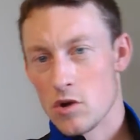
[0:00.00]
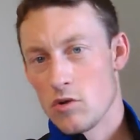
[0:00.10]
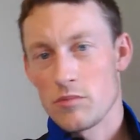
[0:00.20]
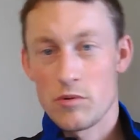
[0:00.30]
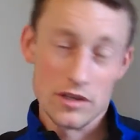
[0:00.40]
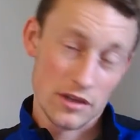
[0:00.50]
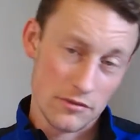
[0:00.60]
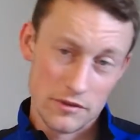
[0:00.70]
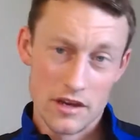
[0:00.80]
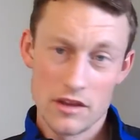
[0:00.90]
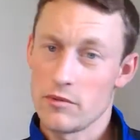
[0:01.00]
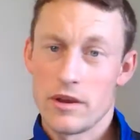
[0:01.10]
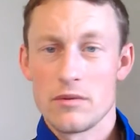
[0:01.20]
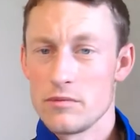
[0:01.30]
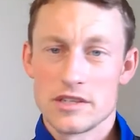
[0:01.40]
or pulling it through the other
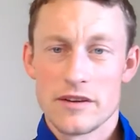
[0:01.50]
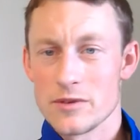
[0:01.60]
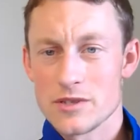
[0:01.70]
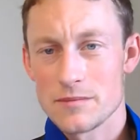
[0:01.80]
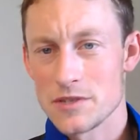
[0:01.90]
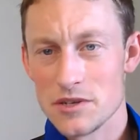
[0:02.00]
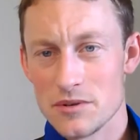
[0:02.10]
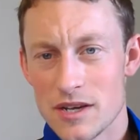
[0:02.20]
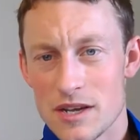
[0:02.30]
way, whichever's up to you.